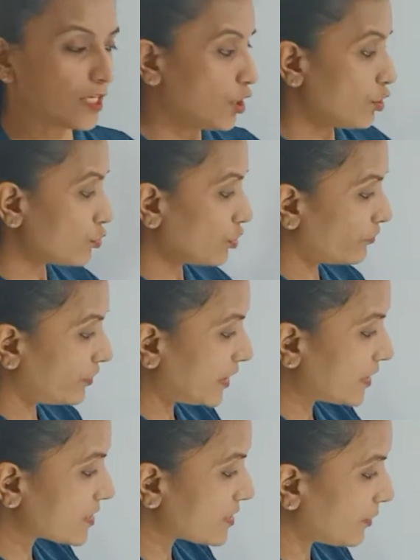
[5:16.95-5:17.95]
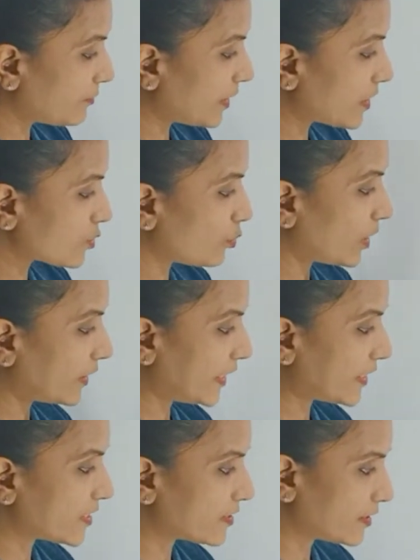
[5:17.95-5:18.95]
So if their sum is
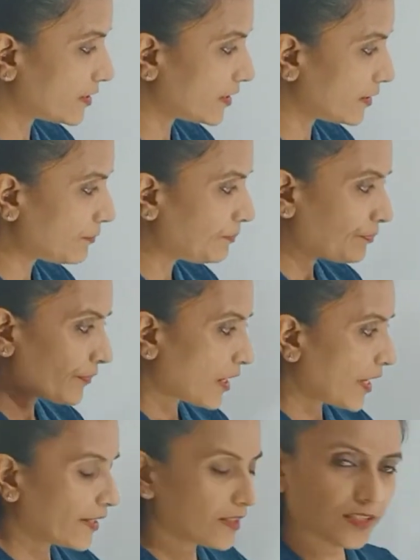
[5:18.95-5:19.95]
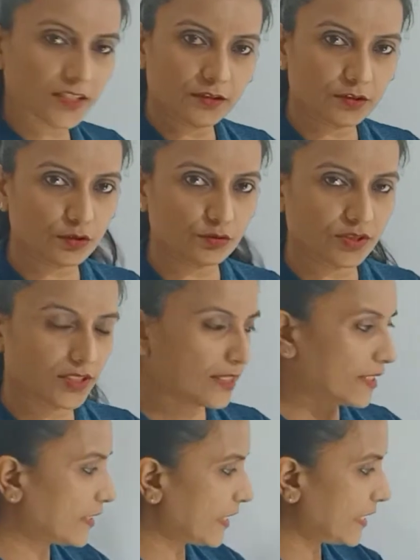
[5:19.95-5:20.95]
180 degree, I can conclude
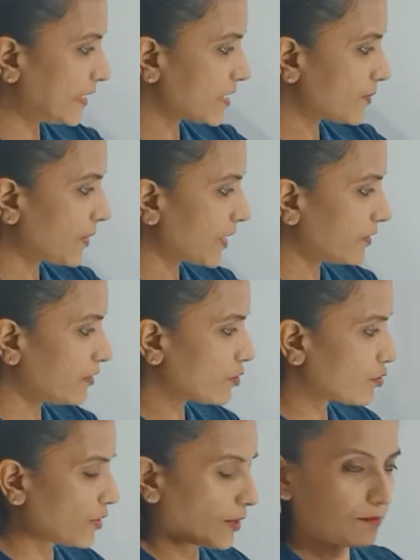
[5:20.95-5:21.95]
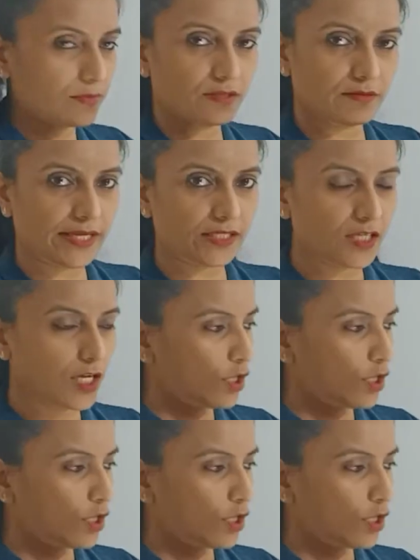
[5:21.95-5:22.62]
that L is parallel to M, right?